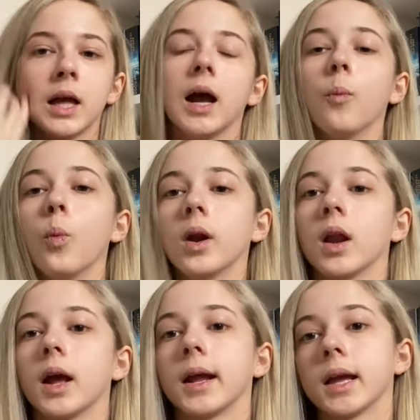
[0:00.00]
and one
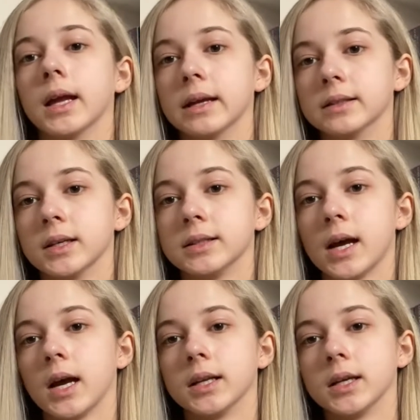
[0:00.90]
like hits her
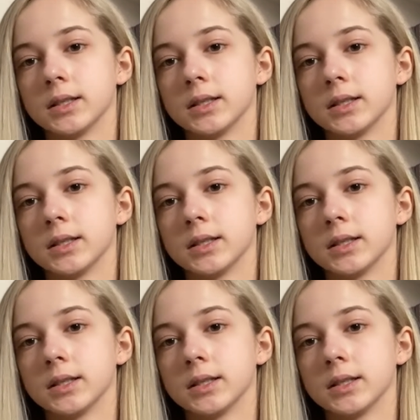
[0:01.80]
dad